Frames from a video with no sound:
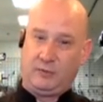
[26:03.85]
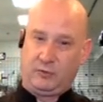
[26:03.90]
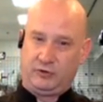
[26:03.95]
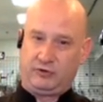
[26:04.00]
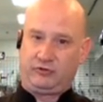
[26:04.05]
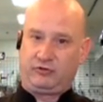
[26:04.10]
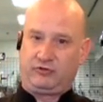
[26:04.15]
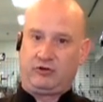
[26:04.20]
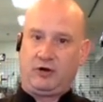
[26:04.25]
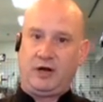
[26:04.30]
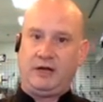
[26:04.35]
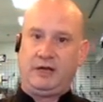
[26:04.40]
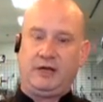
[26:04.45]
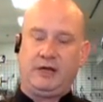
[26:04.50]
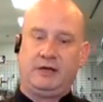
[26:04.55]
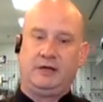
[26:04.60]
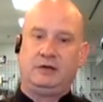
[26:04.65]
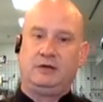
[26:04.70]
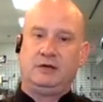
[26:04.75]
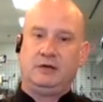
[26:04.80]
We're just trying
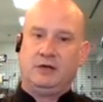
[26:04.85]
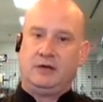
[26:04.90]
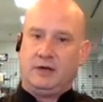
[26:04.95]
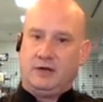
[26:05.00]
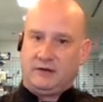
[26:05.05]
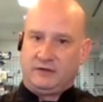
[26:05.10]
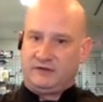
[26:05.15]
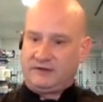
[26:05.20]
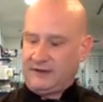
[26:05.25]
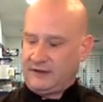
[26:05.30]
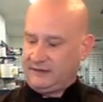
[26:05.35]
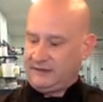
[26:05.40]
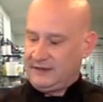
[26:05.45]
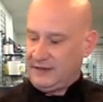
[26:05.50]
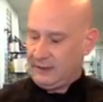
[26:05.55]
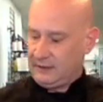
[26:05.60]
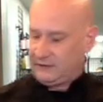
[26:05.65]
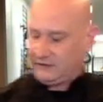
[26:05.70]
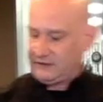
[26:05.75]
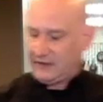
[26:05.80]
to set the
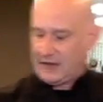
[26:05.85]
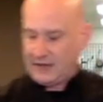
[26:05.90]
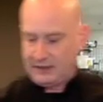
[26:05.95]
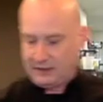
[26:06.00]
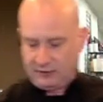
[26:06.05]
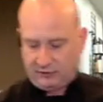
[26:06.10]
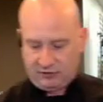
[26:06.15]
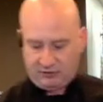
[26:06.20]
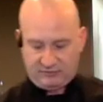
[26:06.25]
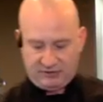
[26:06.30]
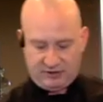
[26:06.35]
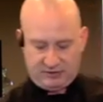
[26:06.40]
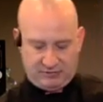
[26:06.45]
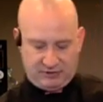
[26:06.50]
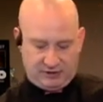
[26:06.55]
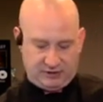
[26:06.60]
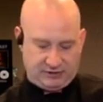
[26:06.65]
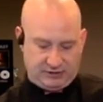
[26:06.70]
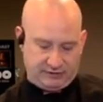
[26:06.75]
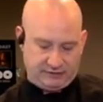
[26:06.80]
outside a little bit
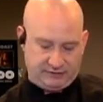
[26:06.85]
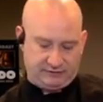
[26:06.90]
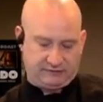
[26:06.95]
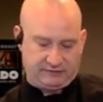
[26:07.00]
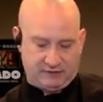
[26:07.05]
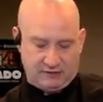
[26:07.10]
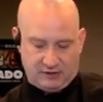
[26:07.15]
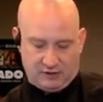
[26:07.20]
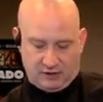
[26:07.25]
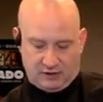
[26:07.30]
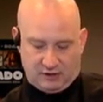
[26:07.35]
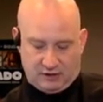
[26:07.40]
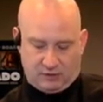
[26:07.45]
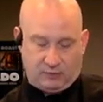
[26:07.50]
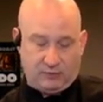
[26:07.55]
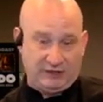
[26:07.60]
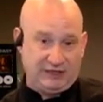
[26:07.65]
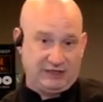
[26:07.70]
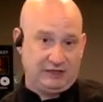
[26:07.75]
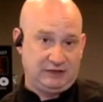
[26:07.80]
because
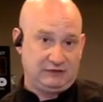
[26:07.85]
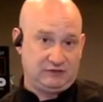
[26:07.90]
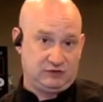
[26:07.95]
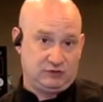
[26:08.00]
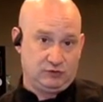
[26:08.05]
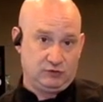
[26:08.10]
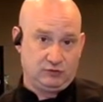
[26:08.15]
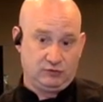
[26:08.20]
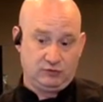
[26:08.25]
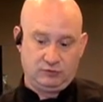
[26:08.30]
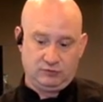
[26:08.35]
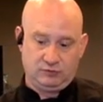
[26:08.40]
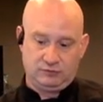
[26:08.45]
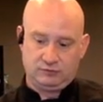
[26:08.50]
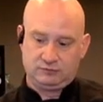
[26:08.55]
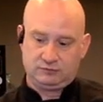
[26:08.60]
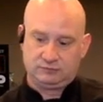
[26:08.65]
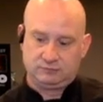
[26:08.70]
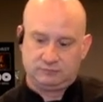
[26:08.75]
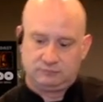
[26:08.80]
we need to
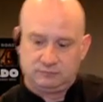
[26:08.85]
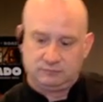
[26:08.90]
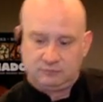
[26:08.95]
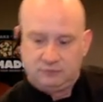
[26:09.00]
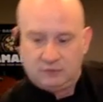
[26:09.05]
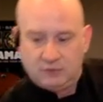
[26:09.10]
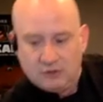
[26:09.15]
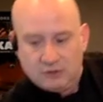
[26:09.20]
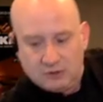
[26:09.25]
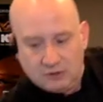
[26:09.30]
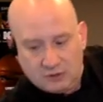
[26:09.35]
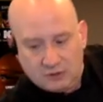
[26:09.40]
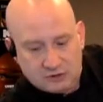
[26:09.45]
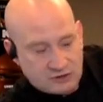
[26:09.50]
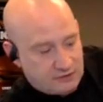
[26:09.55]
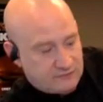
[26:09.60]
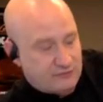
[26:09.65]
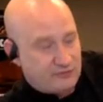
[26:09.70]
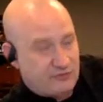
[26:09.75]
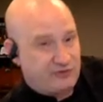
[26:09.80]

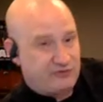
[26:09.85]
cover the